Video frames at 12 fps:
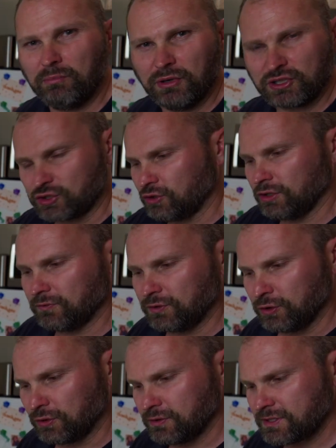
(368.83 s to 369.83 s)
a bushel of
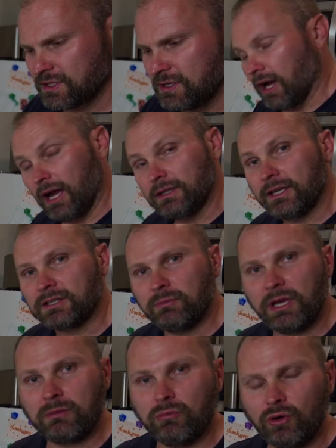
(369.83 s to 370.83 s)
noodles. I like to
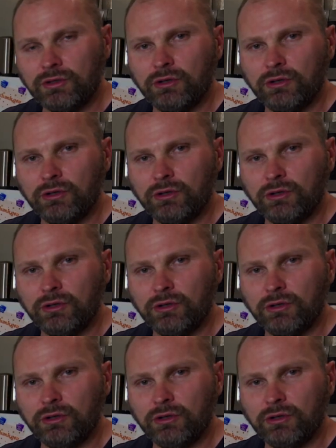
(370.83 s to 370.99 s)
make more